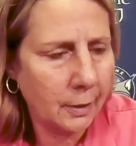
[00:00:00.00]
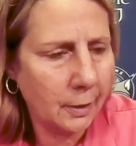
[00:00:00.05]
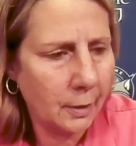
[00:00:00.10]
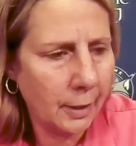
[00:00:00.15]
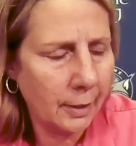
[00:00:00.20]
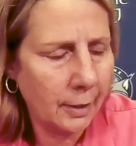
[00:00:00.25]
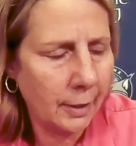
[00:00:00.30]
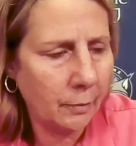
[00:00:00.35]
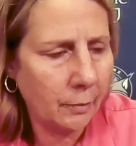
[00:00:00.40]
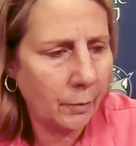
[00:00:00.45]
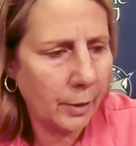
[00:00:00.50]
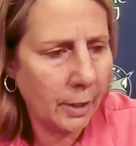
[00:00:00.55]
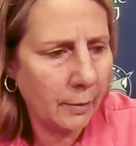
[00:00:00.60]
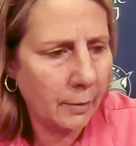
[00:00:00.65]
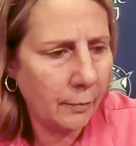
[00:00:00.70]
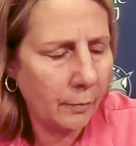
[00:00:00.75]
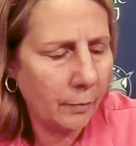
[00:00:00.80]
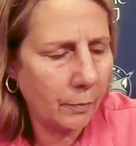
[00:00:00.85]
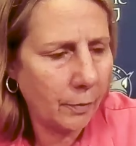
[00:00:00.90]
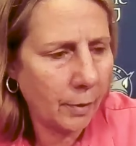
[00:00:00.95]
you know, I think
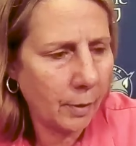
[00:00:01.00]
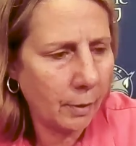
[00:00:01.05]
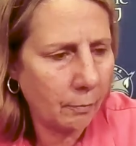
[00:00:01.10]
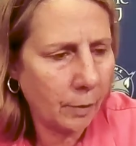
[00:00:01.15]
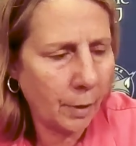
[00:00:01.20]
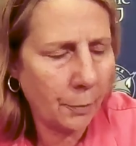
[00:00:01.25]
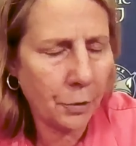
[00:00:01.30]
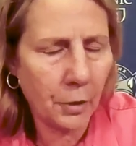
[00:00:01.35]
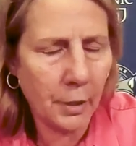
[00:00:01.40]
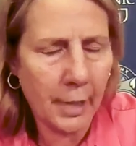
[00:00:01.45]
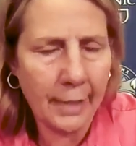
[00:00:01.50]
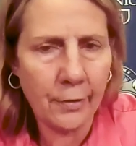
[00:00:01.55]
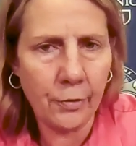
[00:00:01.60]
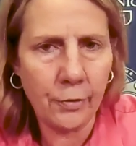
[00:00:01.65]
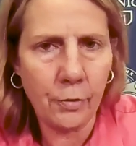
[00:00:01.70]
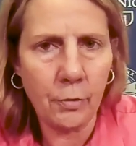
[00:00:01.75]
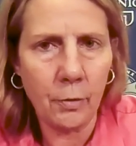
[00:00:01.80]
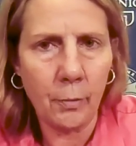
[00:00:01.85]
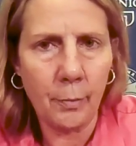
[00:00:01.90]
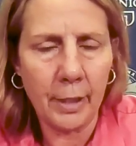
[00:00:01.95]
we would
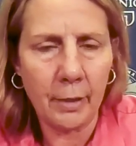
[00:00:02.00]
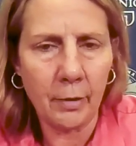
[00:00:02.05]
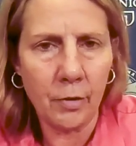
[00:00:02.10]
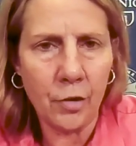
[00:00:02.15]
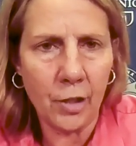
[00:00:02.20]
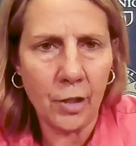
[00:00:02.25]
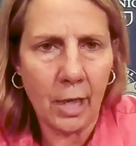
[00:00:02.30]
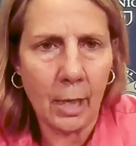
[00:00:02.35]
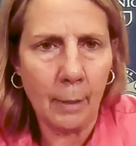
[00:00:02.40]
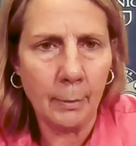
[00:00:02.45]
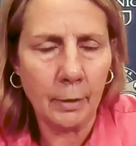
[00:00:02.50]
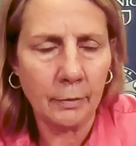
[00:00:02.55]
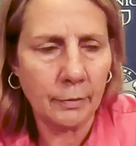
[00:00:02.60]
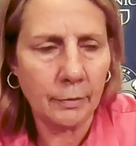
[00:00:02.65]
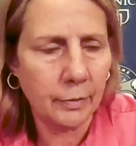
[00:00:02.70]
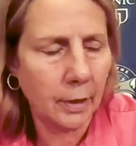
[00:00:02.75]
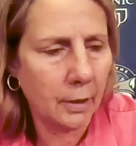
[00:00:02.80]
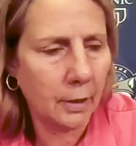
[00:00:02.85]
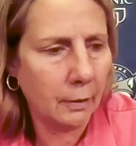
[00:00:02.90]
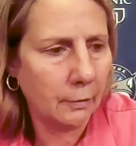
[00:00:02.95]
like to do a better job
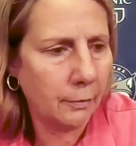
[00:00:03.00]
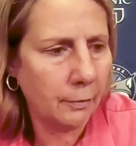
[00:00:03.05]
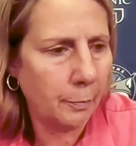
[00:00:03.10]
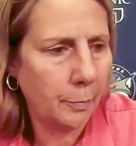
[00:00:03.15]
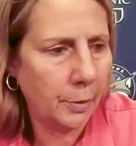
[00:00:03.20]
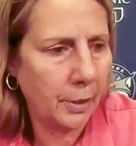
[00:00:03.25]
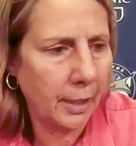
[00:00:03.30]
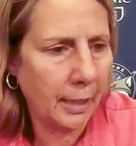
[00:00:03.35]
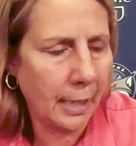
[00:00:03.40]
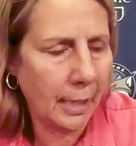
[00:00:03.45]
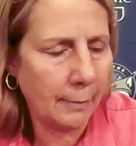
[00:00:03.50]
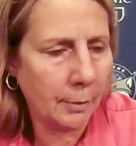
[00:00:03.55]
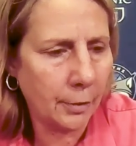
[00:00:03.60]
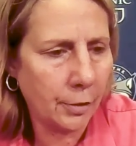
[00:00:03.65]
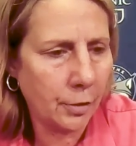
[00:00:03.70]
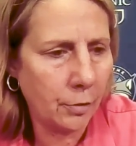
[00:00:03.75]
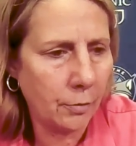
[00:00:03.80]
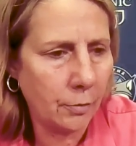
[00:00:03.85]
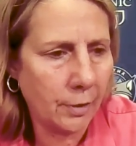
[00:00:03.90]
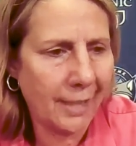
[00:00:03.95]
of being
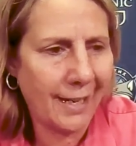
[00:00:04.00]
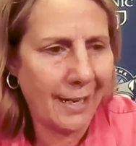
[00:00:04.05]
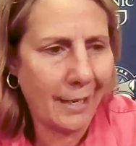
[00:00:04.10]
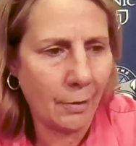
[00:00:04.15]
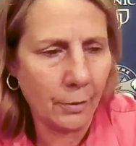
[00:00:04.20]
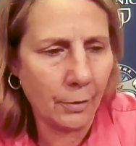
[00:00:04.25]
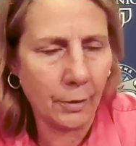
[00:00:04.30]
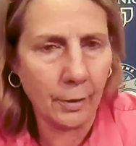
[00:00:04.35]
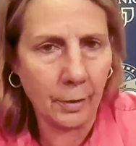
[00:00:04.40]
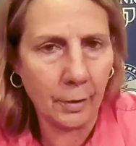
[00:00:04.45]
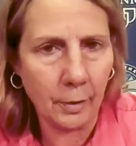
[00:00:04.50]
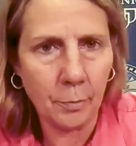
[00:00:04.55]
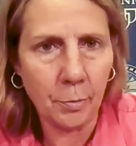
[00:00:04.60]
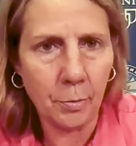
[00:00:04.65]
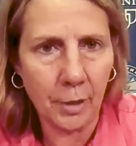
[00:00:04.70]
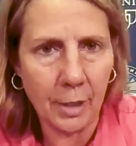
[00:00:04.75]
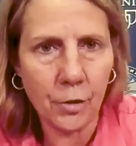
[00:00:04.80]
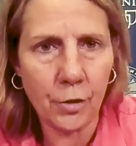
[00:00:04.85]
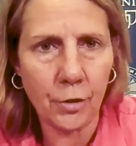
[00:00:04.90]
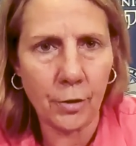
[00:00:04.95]
able to
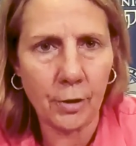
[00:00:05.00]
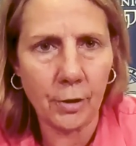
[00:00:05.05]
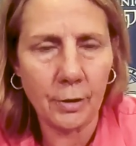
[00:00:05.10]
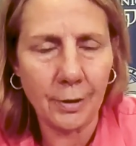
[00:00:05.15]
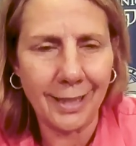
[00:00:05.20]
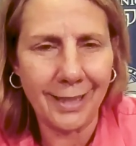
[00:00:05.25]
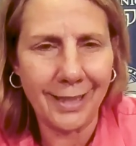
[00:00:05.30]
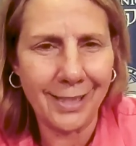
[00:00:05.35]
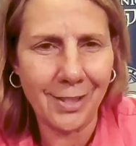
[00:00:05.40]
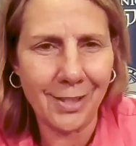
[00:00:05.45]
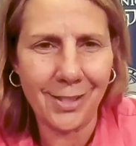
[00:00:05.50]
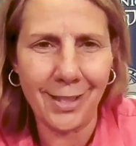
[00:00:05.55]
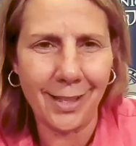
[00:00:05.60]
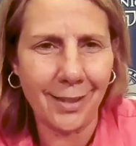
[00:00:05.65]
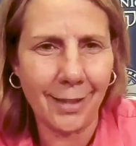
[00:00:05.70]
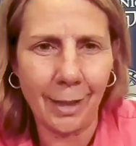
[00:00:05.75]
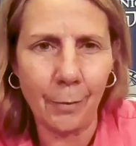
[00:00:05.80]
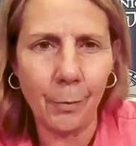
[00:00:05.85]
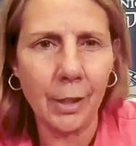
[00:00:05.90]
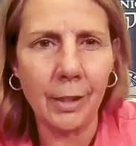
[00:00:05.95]
counter pressure. And I just
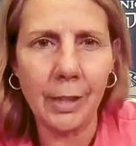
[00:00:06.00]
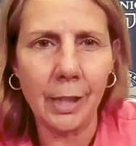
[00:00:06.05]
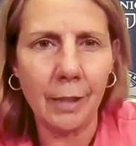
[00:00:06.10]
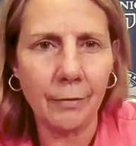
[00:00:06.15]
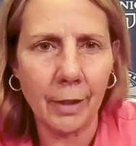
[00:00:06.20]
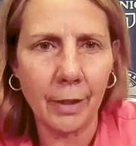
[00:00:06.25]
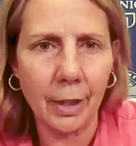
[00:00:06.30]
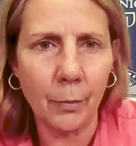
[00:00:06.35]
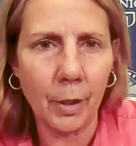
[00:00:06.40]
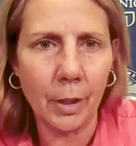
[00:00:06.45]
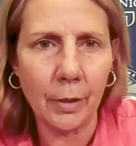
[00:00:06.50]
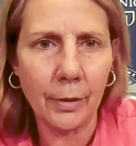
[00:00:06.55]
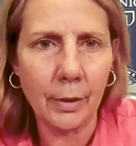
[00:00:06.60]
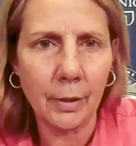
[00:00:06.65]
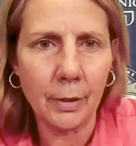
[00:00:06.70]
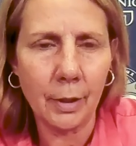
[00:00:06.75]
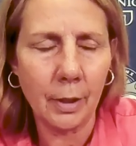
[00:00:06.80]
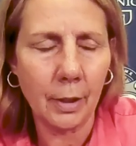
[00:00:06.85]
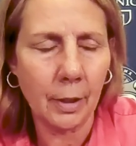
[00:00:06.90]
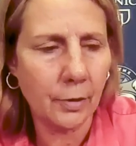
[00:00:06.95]
didn't think we did that very
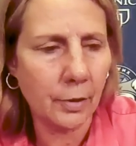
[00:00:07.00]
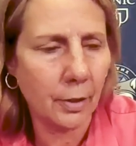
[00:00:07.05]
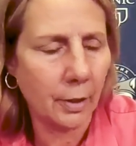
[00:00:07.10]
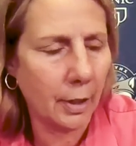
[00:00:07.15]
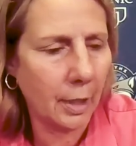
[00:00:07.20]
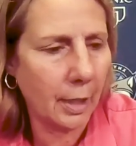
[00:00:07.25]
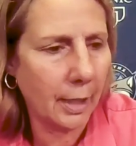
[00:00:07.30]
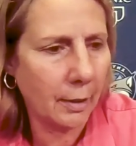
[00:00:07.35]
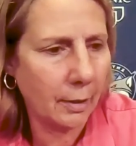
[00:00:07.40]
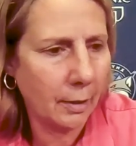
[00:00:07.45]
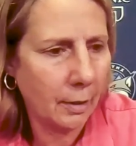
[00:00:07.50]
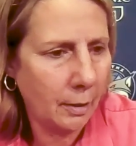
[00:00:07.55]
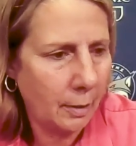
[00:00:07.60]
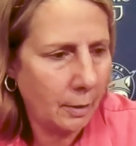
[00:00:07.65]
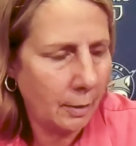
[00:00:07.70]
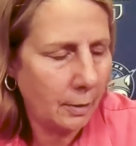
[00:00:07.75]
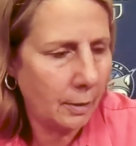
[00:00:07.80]
well tonight.